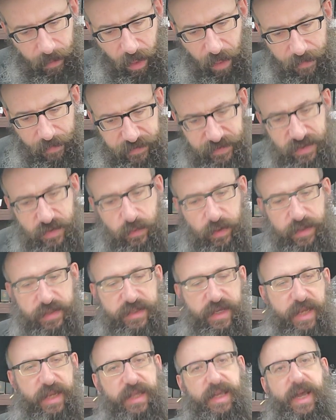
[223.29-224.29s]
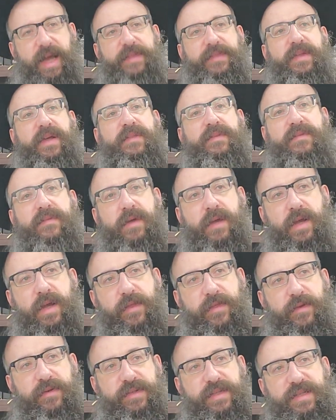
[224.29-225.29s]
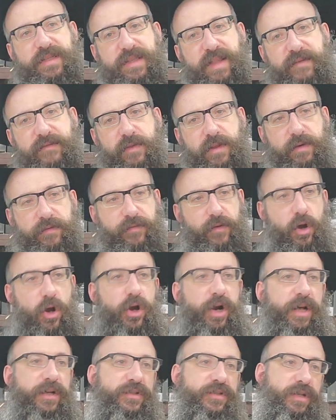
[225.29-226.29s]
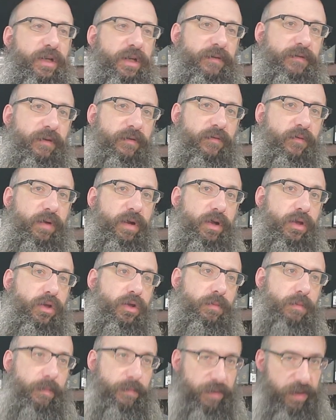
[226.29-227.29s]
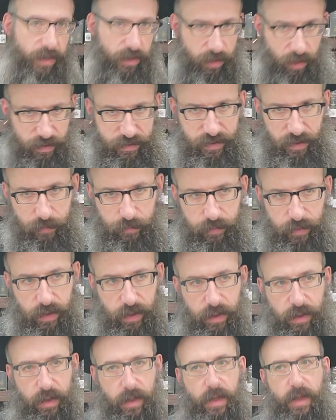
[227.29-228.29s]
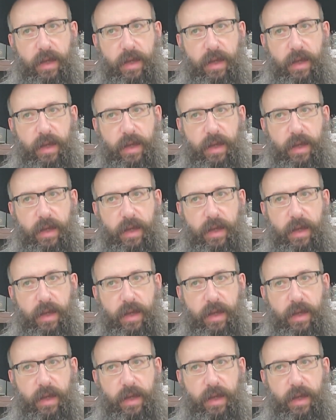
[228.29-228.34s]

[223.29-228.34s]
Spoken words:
And this is where he's getting at, that there's this level of HaSeifet. When a human being does something,